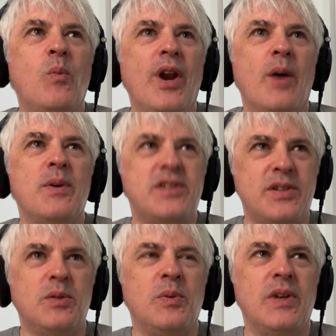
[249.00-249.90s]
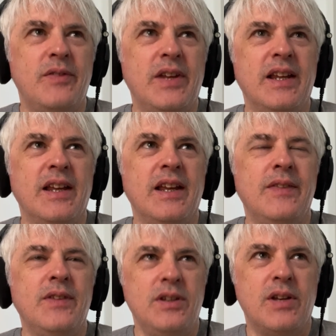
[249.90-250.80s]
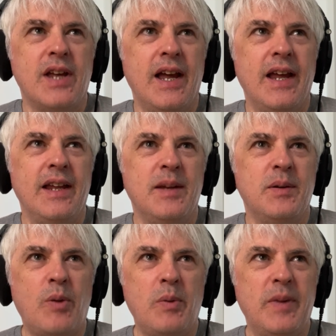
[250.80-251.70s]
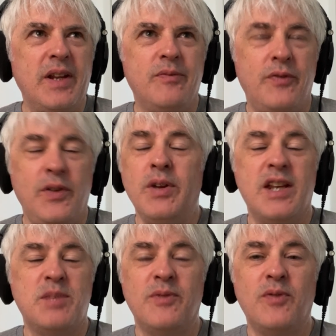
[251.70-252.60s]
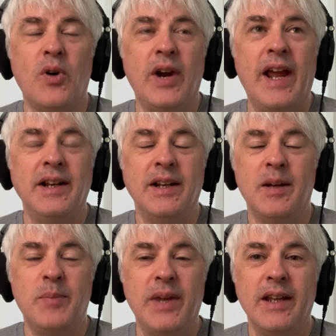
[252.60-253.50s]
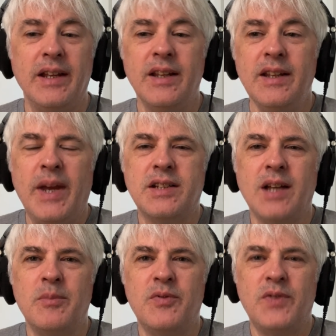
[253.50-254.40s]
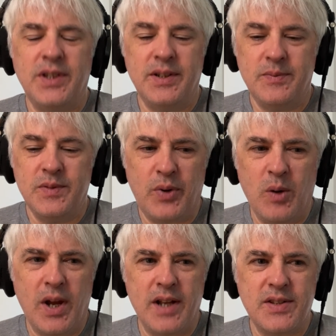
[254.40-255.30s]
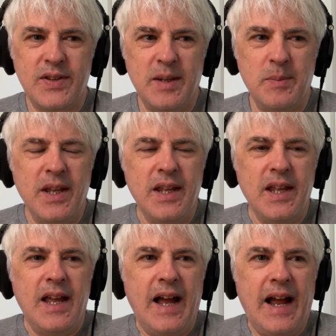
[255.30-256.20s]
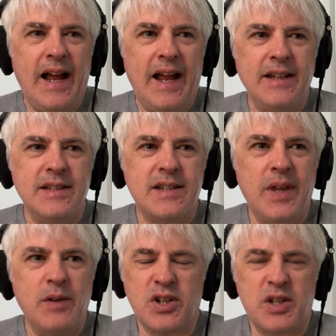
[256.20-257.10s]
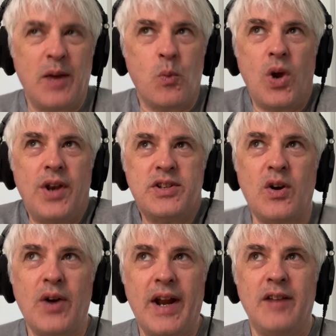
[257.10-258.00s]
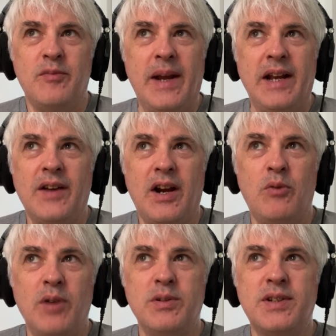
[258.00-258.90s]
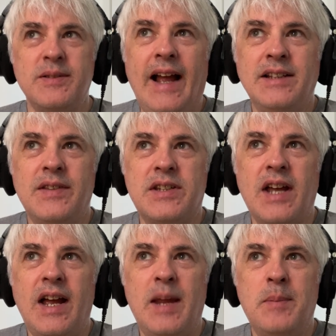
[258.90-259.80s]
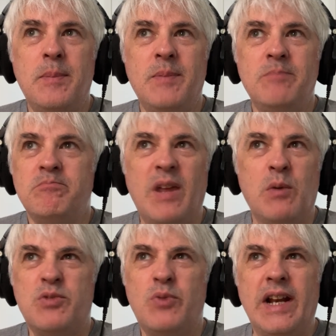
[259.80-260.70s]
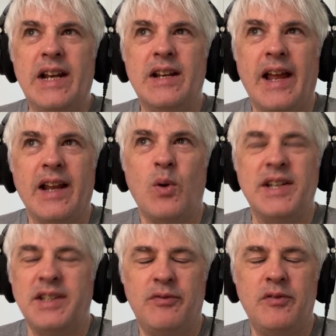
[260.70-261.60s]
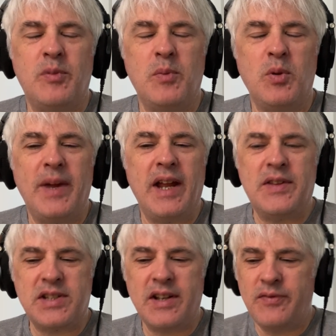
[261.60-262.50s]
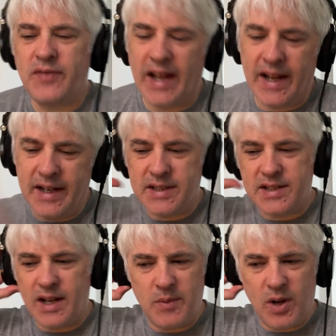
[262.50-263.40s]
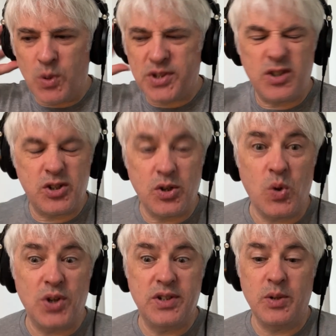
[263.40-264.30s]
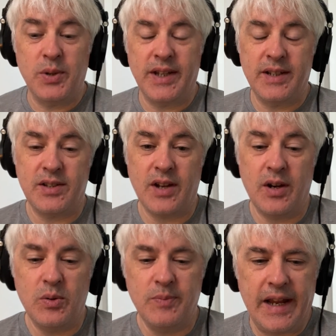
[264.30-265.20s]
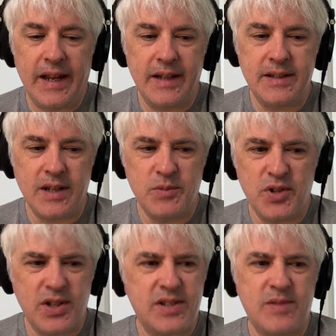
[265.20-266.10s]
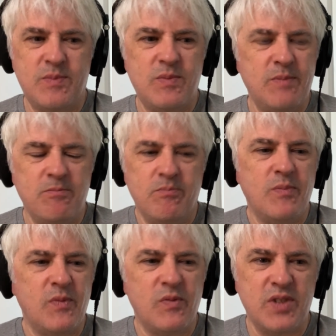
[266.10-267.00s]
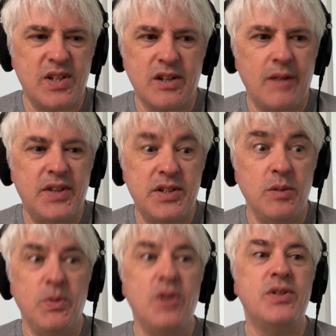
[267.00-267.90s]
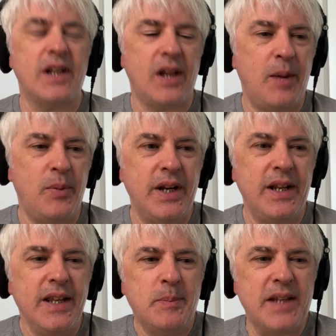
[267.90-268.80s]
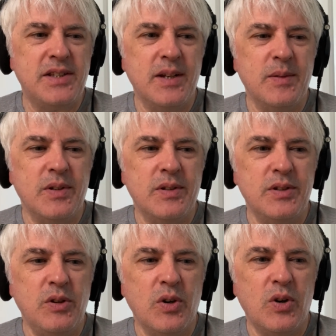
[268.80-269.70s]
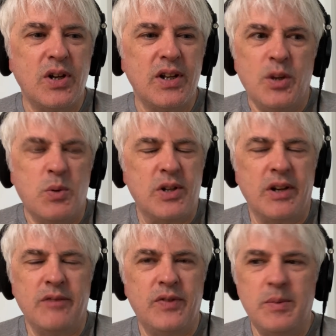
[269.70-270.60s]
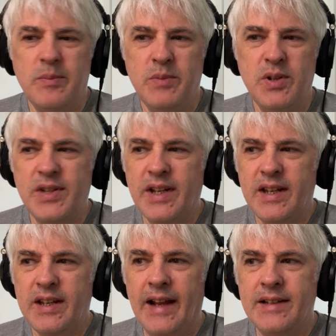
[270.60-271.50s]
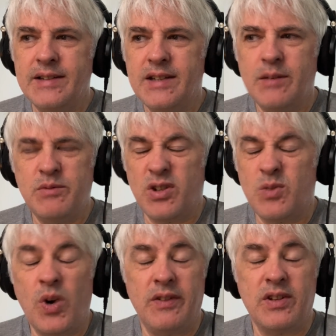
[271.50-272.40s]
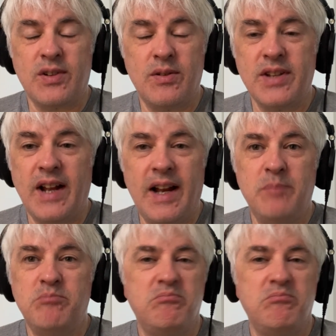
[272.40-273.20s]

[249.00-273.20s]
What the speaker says: when I was still living in the UK, probably a few years before it ended up being picked up for the Bray Wyatt's theme, and it was just like one song out of many that I wrote. And at the time, it was really like quite different from all my other stuff, and I wasn't sure what to do with it. So I had just discovered this new music library based in New York that was looking for music, and it was just one of the songs that I